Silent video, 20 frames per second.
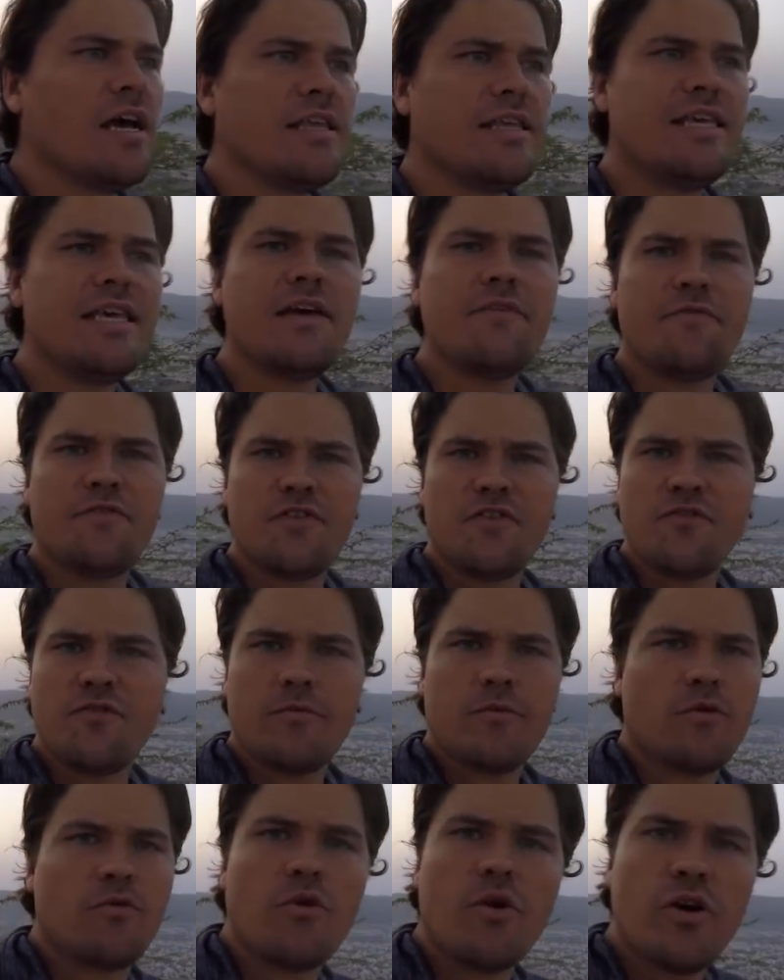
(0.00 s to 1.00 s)
gifts
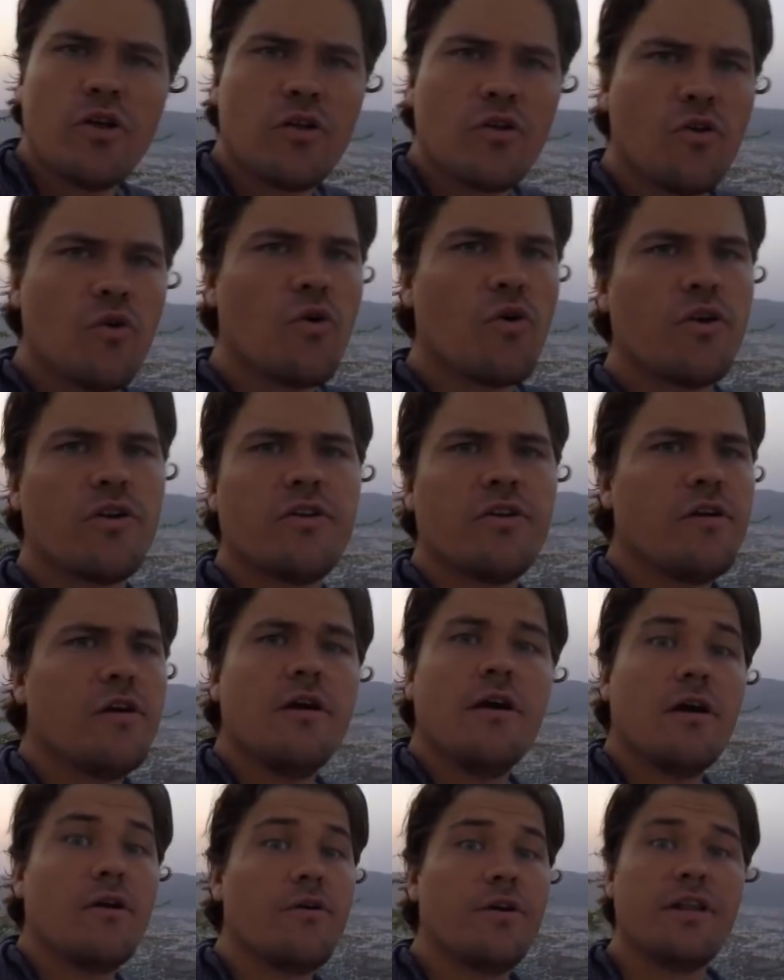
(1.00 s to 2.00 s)
from the royal court,
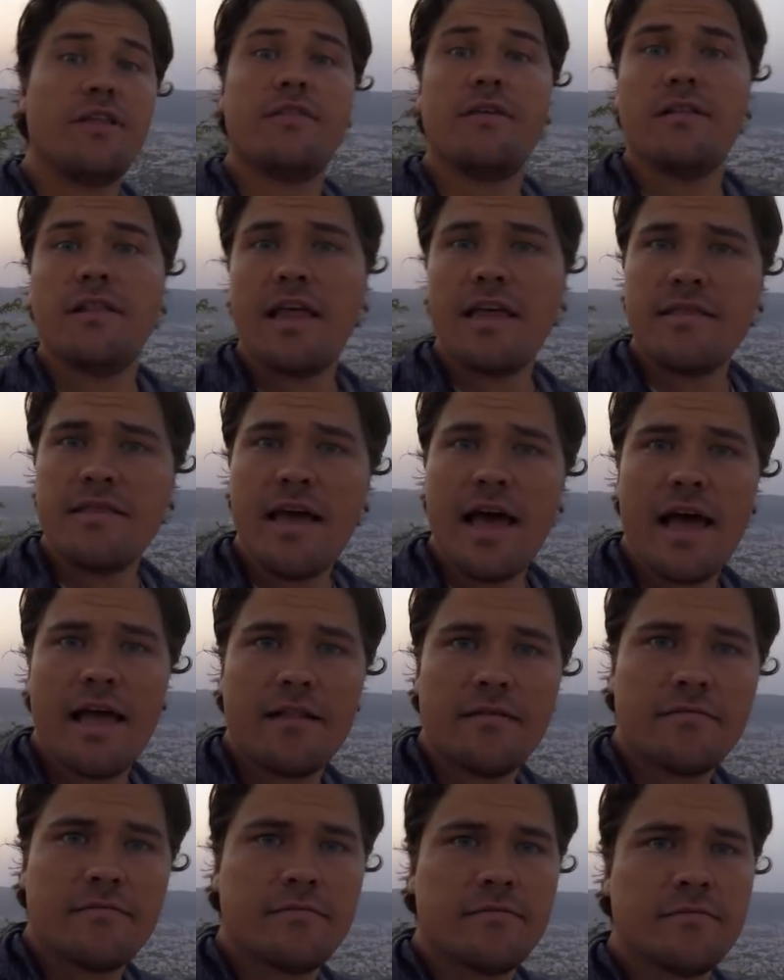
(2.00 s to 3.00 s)
or anything like that.